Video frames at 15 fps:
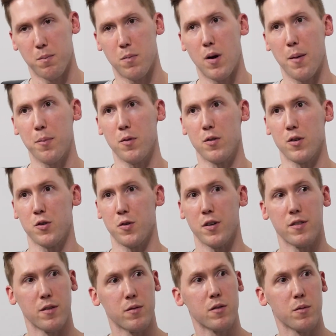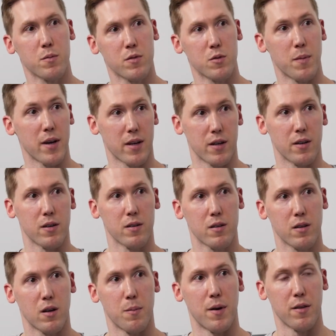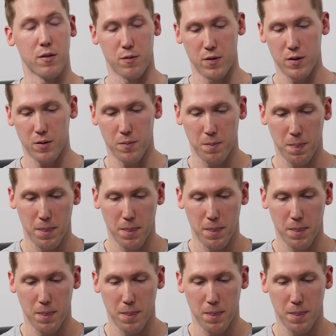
popular criticisms you might hear about the field.